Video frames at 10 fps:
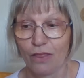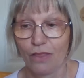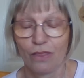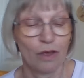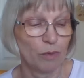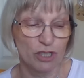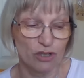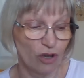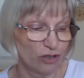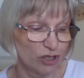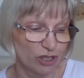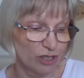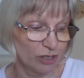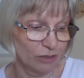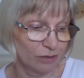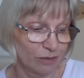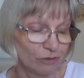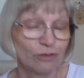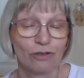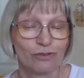the most gorgeous,
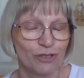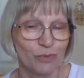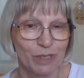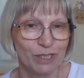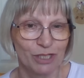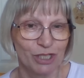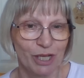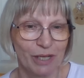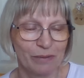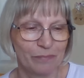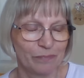gorgeous winter chart.